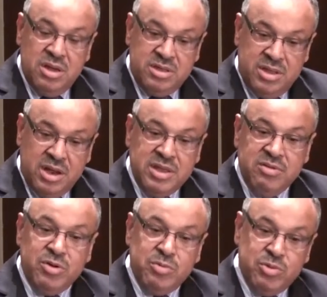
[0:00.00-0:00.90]
starting
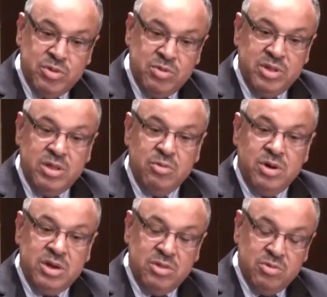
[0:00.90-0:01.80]
from
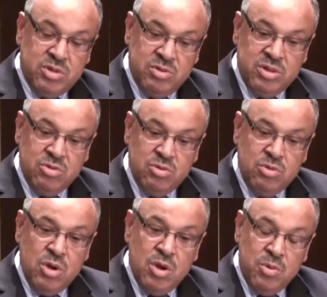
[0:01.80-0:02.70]
2001 and
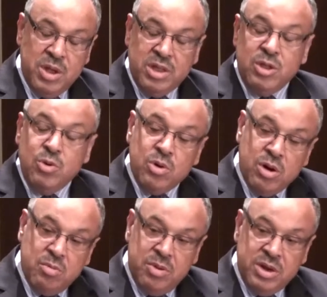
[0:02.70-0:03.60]
2002, we had new
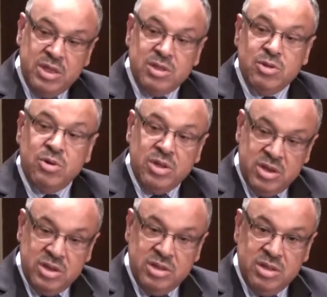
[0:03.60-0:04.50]
companies, new
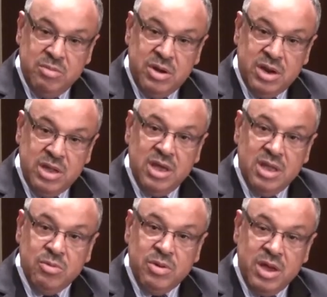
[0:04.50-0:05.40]
entrants in the market,
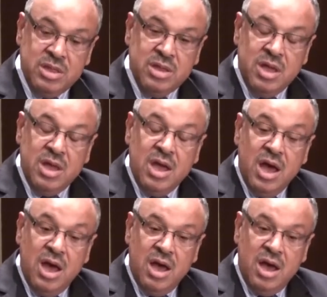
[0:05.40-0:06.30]
and we had
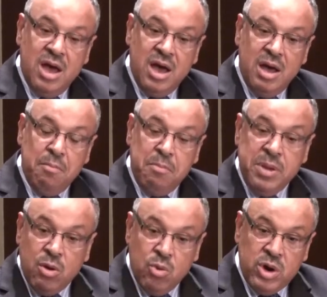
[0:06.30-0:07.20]
a
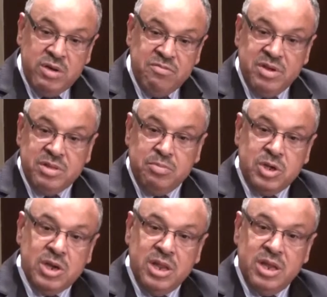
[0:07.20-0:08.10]
big wave,
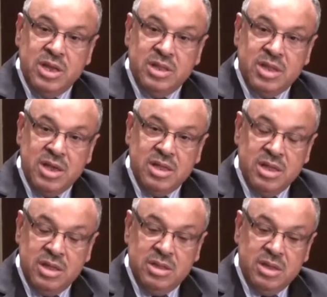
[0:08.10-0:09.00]
especially
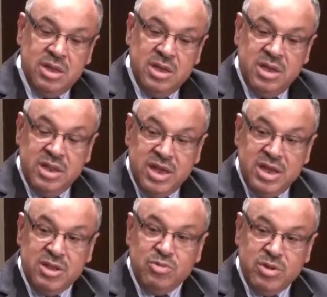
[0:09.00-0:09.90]
in
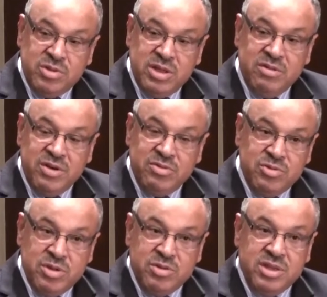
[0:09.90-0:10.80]
years 2005,
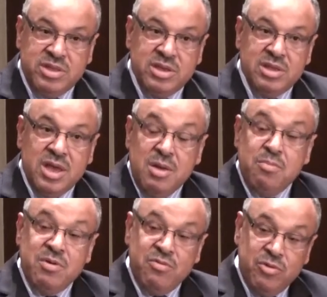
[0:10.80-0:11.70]
2006,
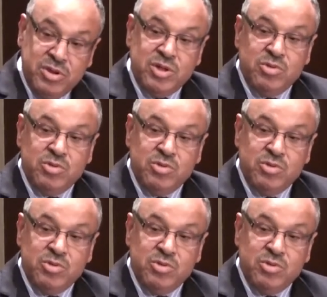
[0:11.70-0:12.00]
before the